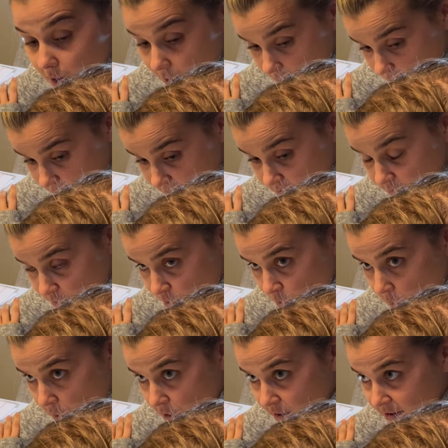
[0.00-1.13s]
Is it 2
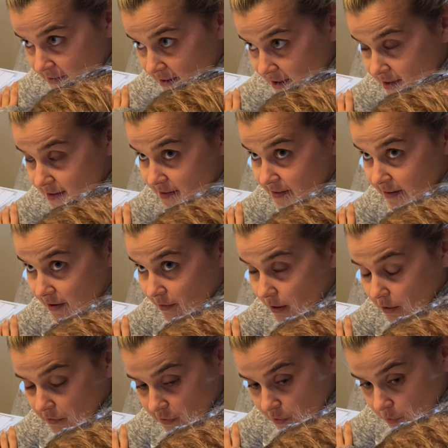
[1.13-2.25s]
or is it 0,
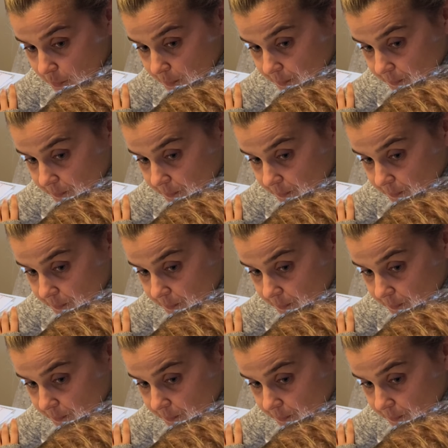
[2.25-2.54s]
2?